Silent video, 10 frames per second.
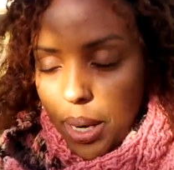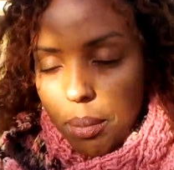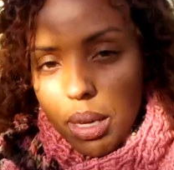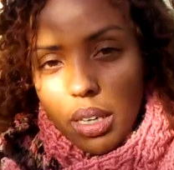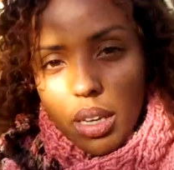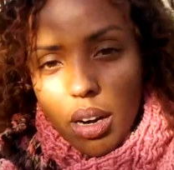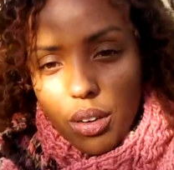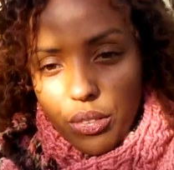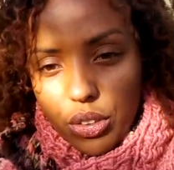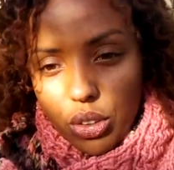by making
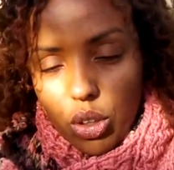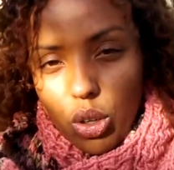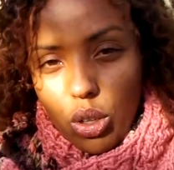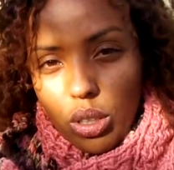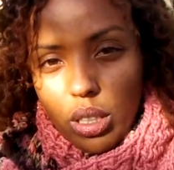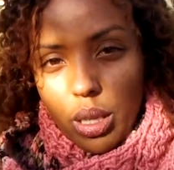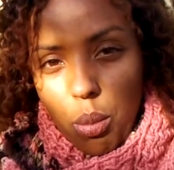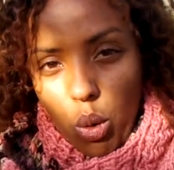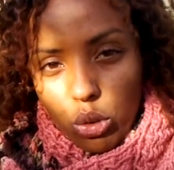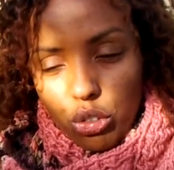our physical,
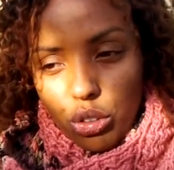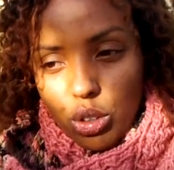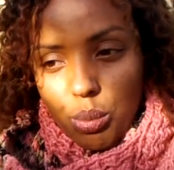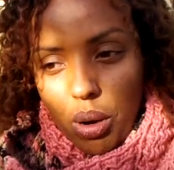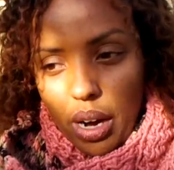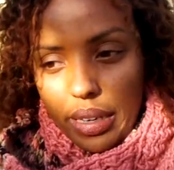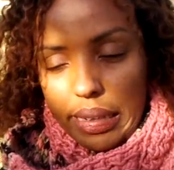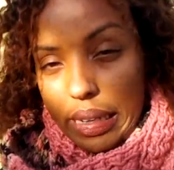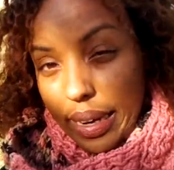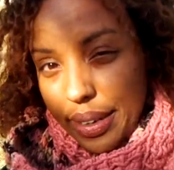emotional
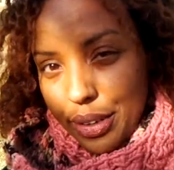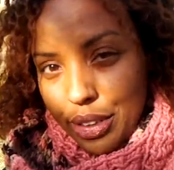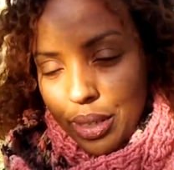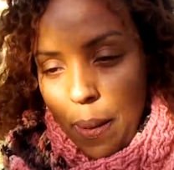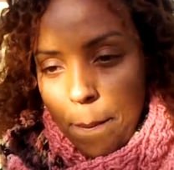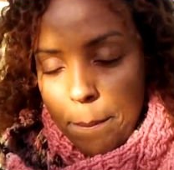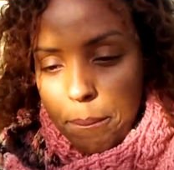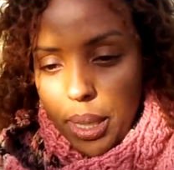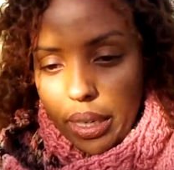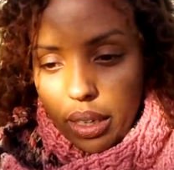body lighter,
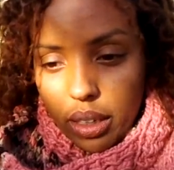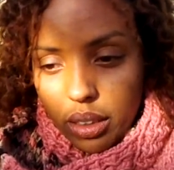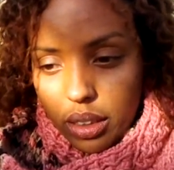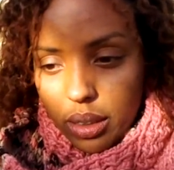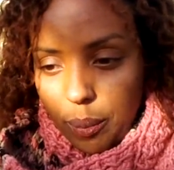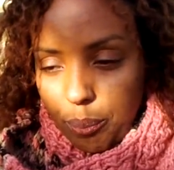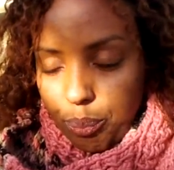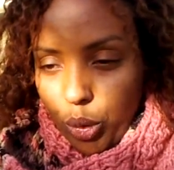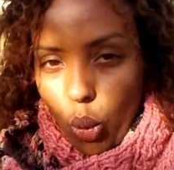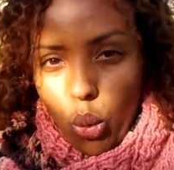by healing,
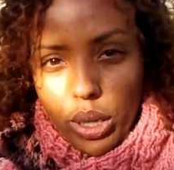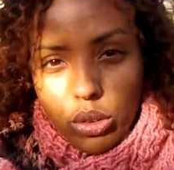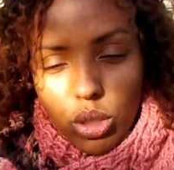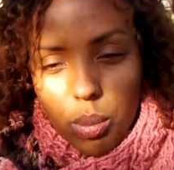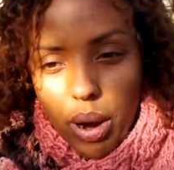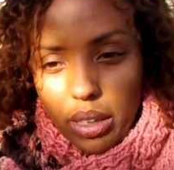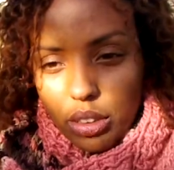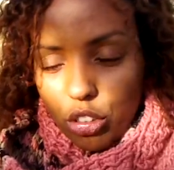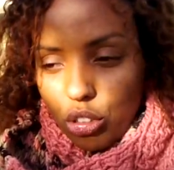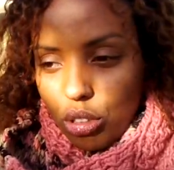going to the
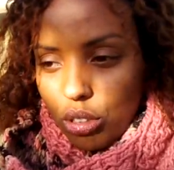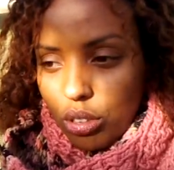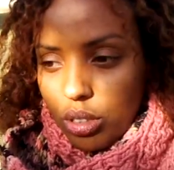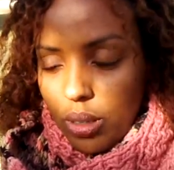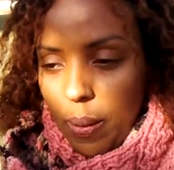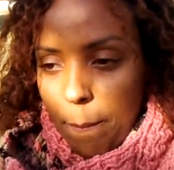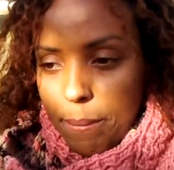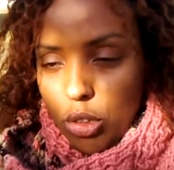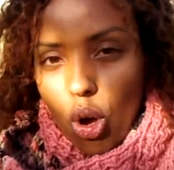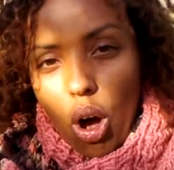practitioners,
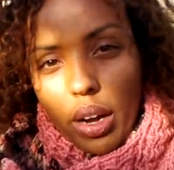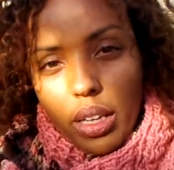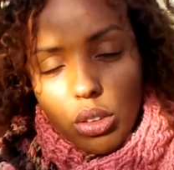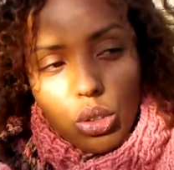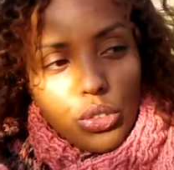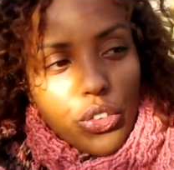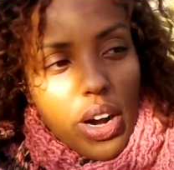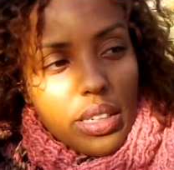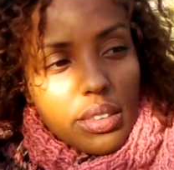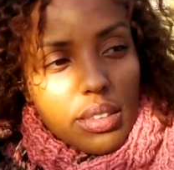talking to
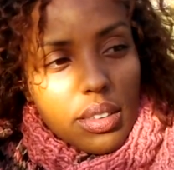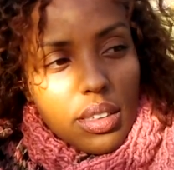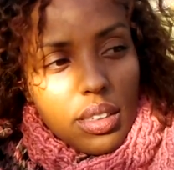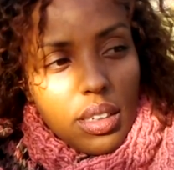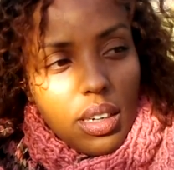friends,